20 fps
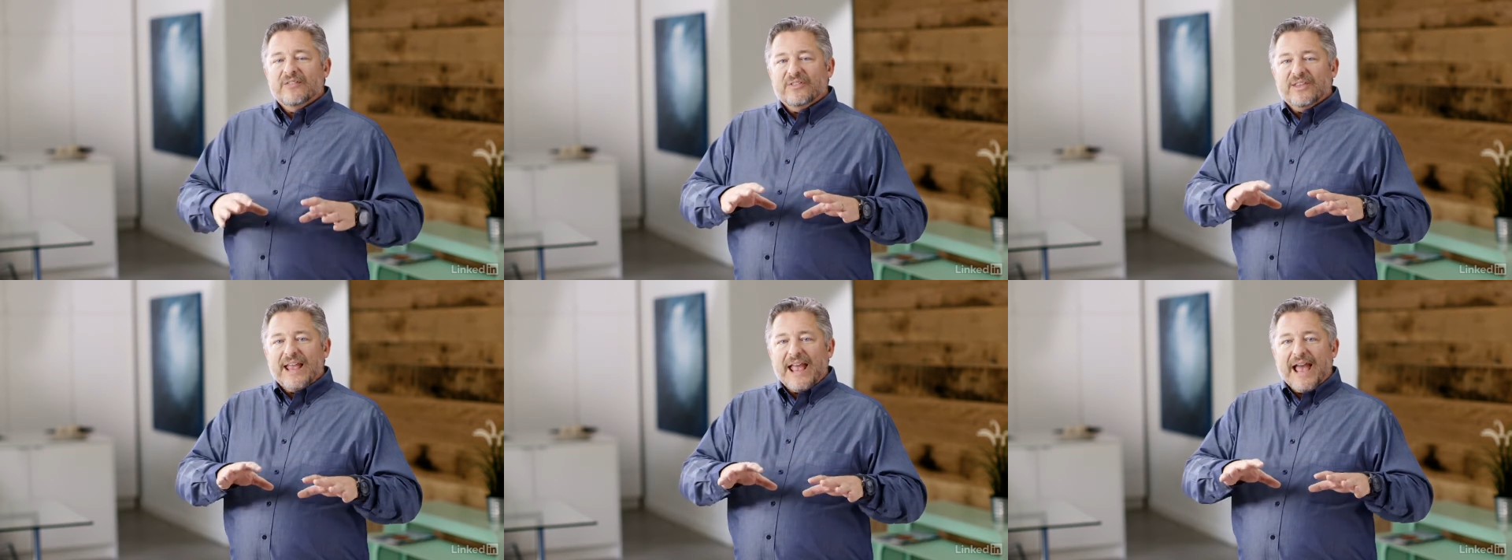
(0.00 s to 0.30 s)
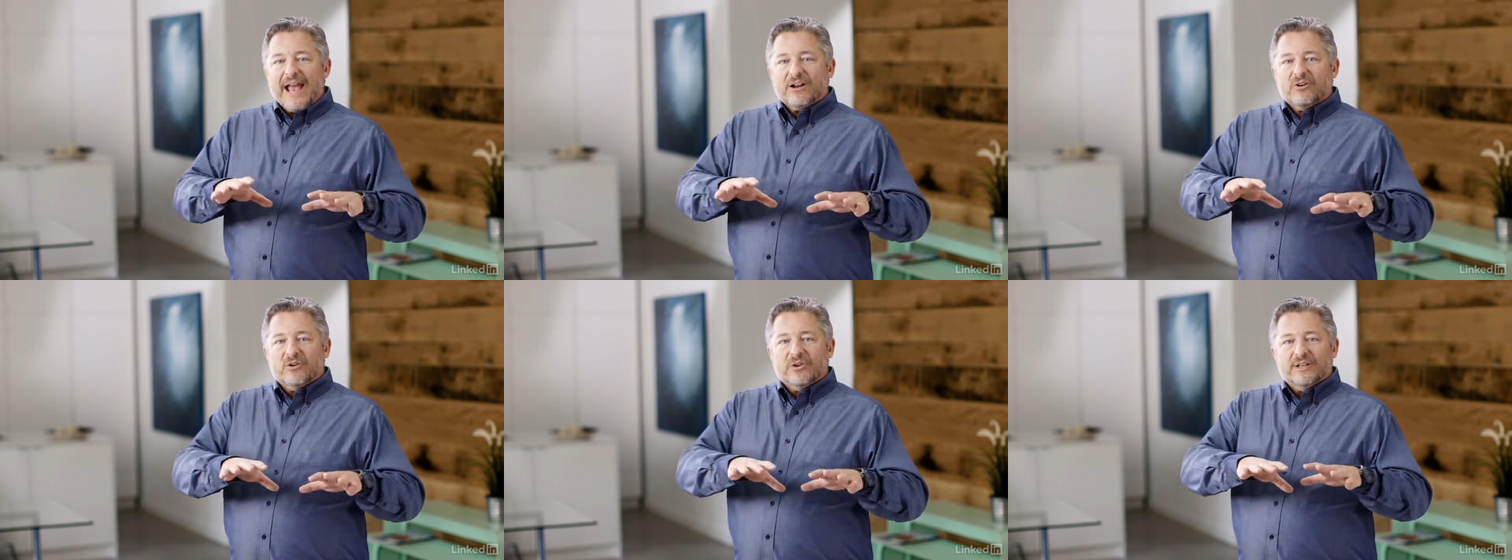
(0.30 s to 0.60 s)
the
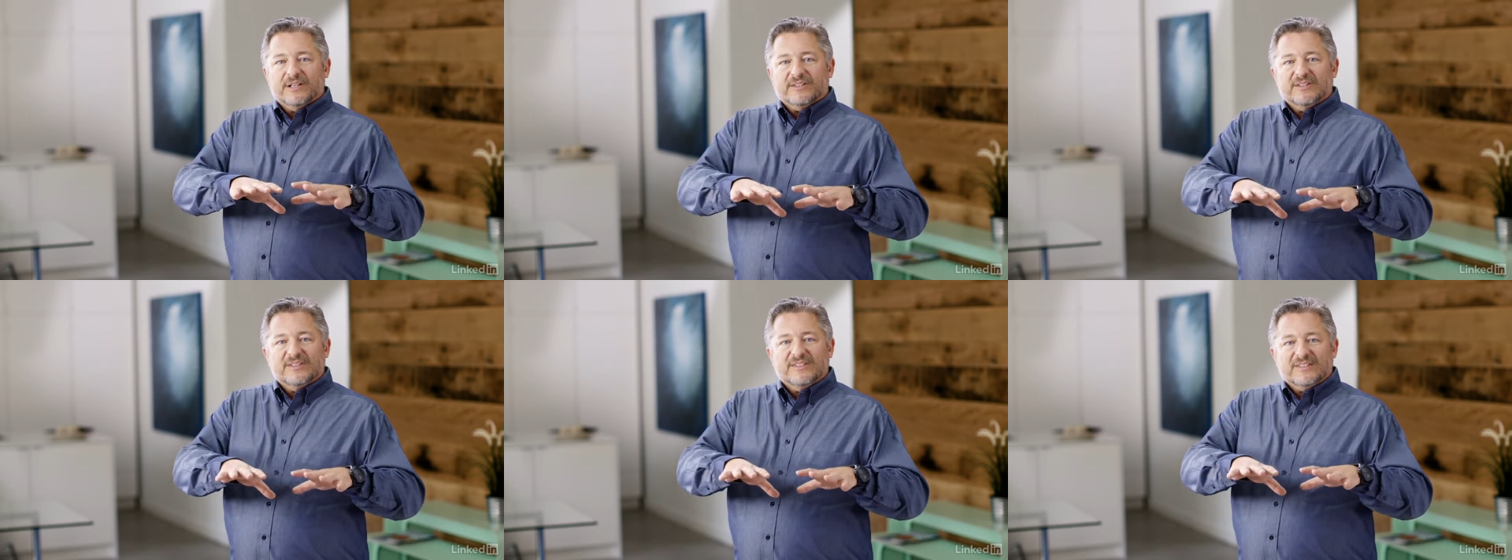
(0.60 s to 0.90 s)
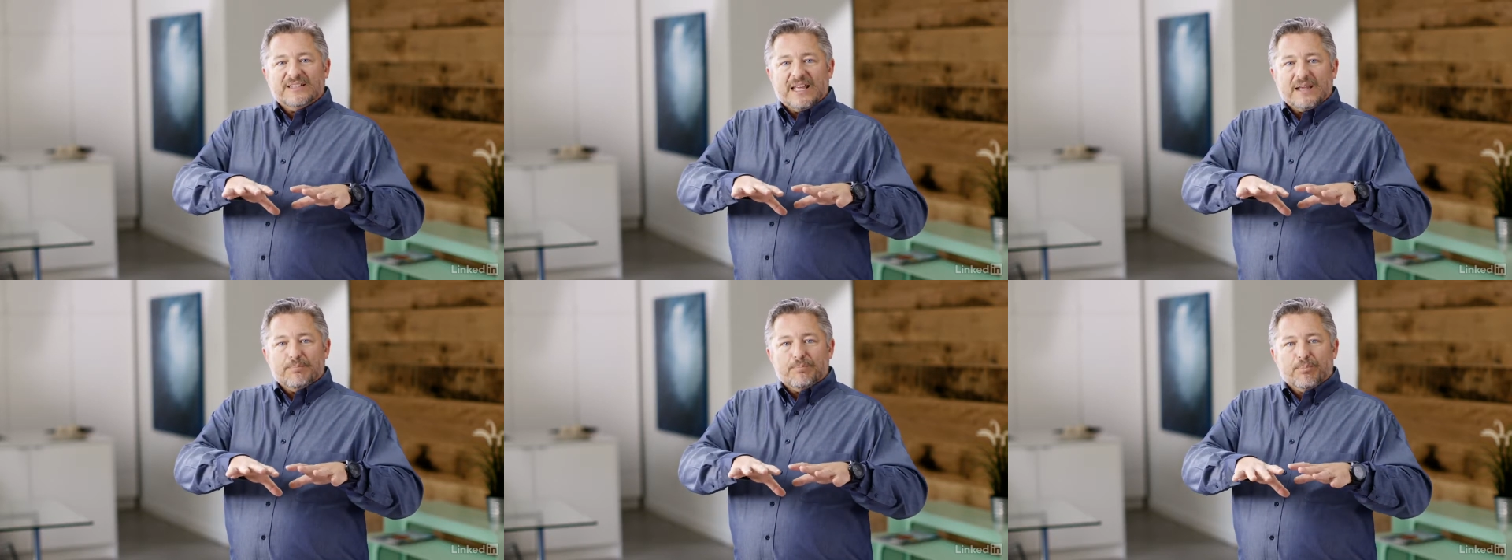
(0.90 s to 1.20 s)
aggregates
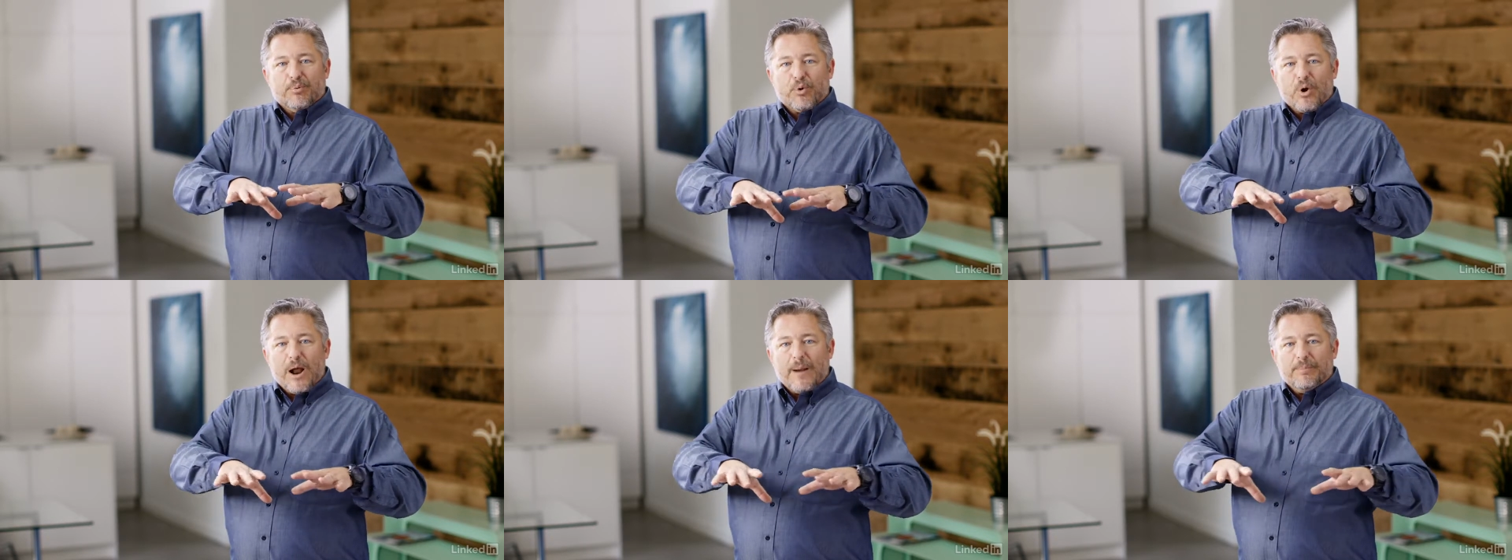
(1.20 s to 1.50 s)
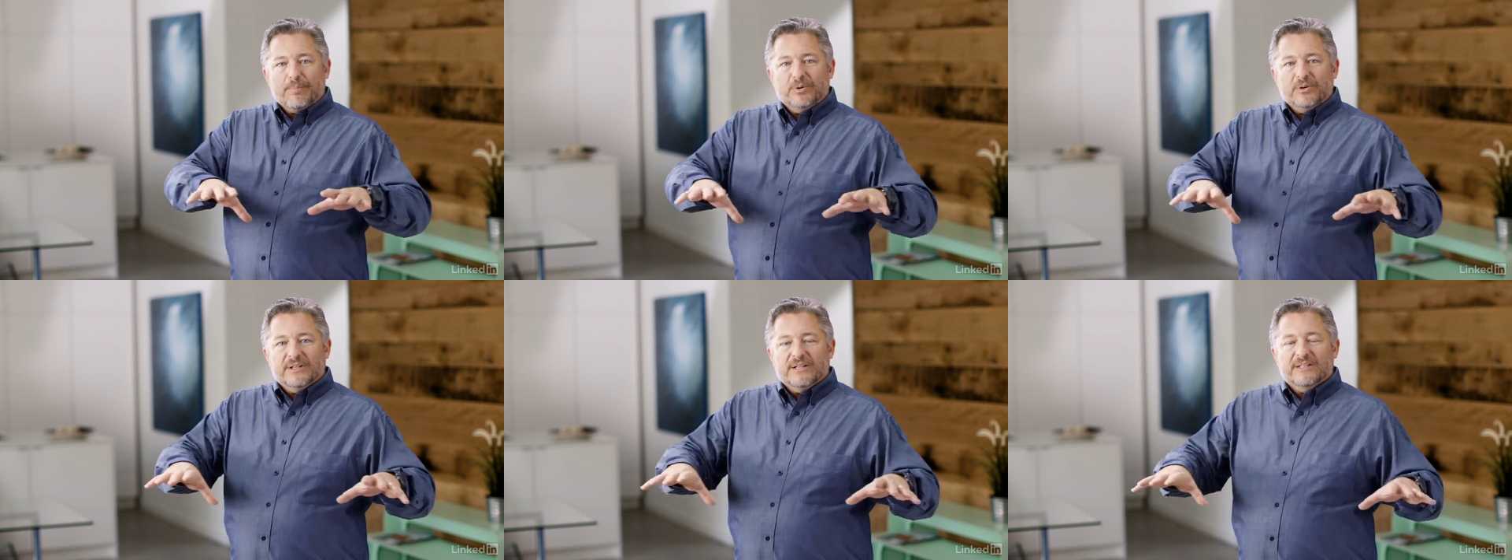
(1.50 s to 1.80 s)
stay
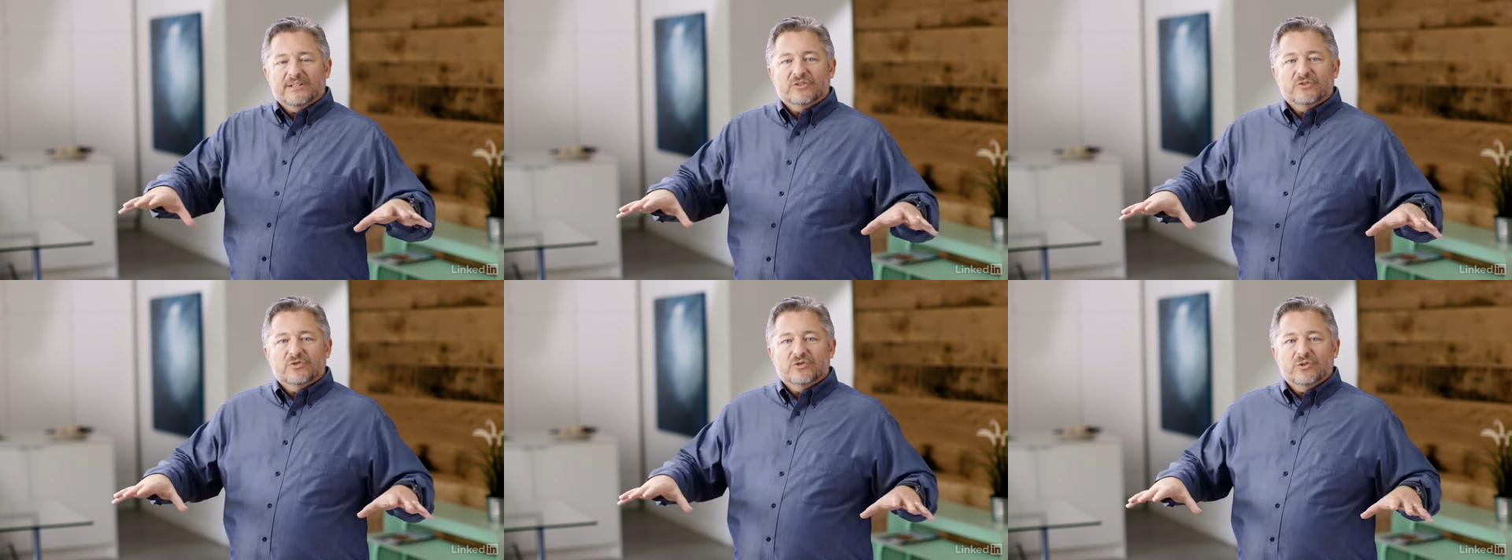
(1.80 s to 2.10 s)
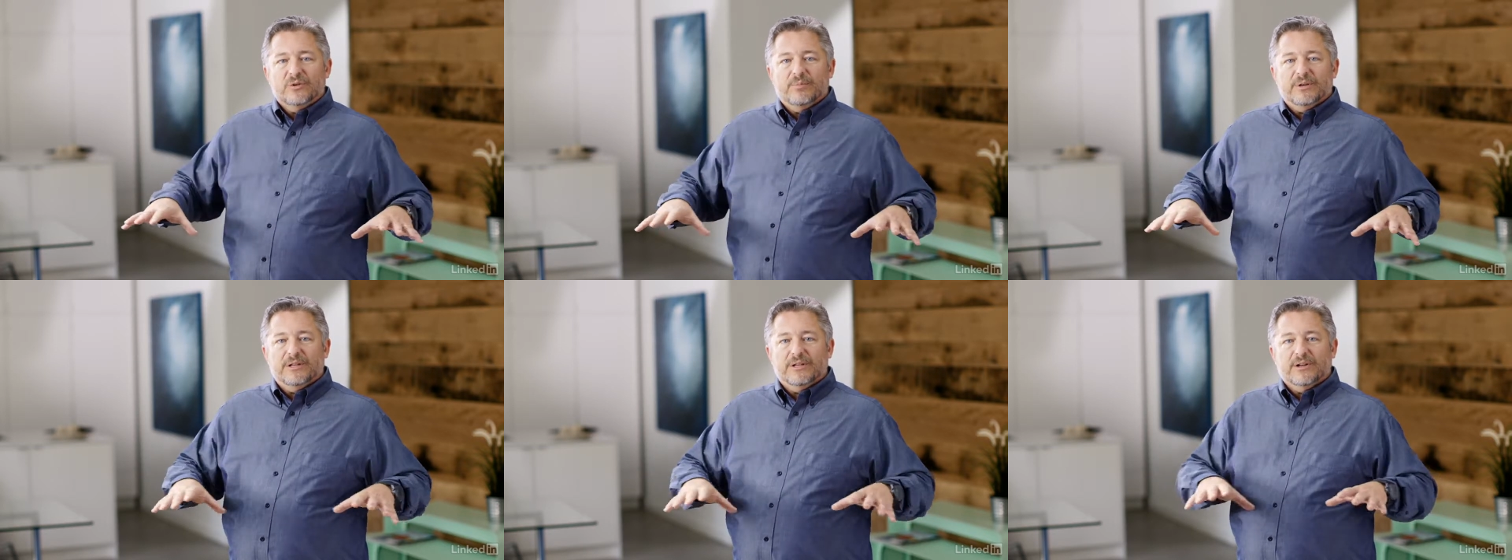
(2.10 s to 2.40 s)
properly
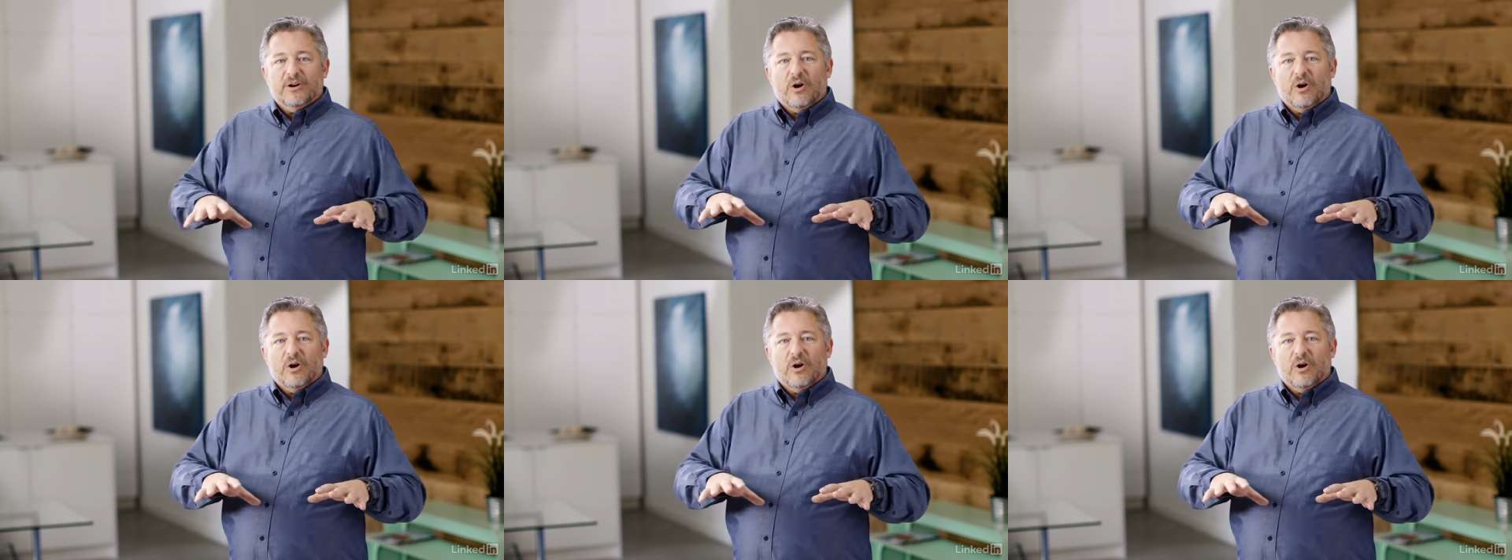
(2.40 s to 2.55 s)
distributed